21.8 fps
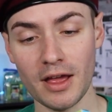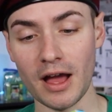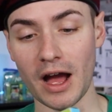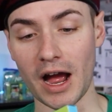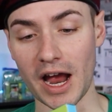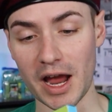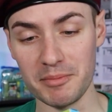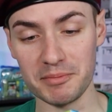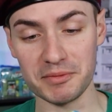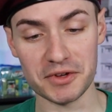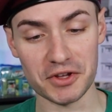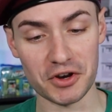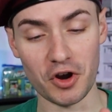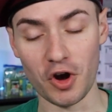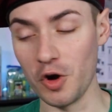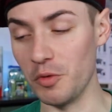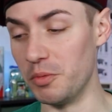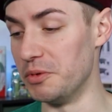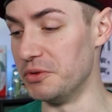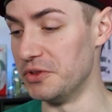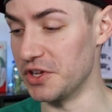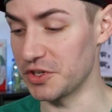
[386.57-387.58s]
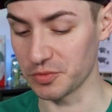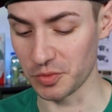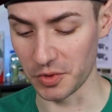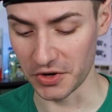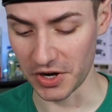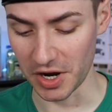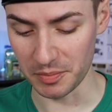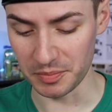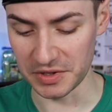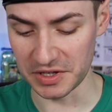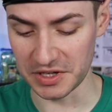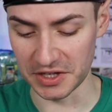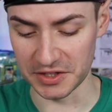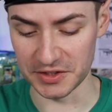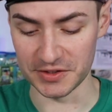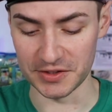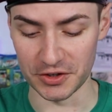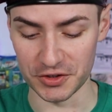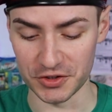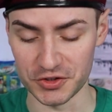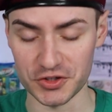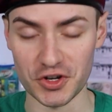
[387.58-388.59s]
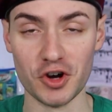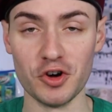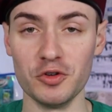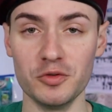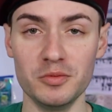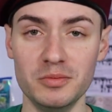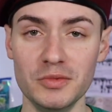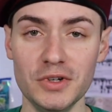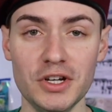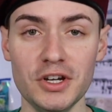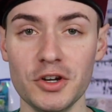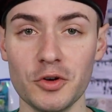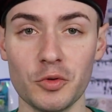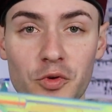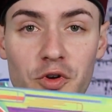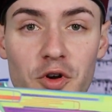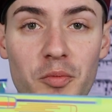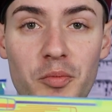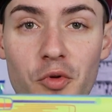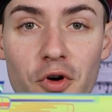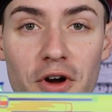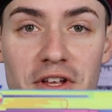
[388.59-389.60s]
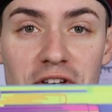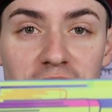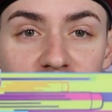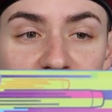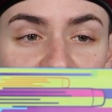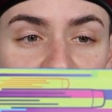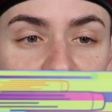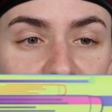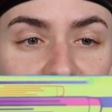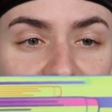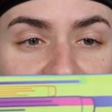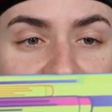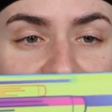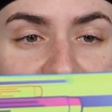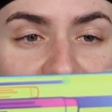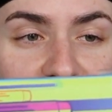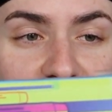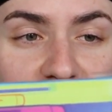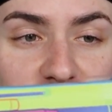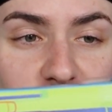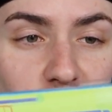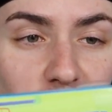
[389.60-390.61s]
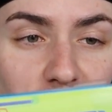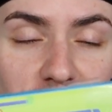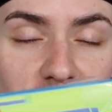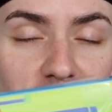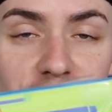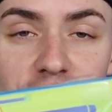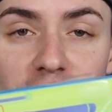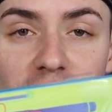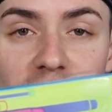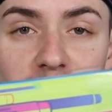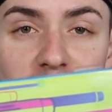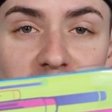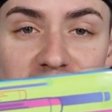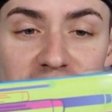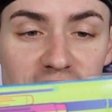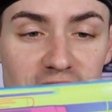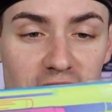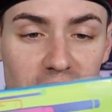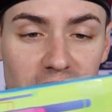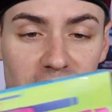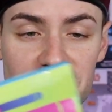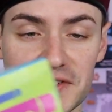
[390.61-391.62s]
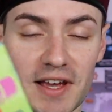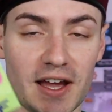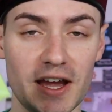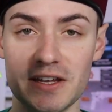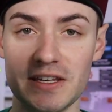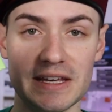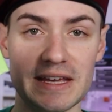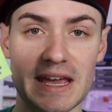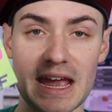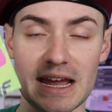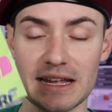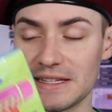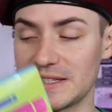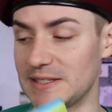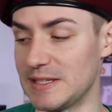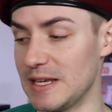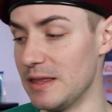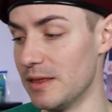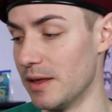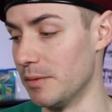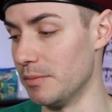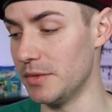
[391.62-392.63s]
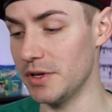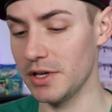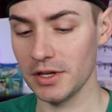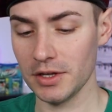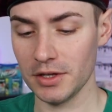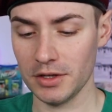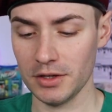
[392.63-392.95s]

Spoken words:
I am gonna open this one up because there's no real point in displaying this with the jelly beans still inside. You can't see them.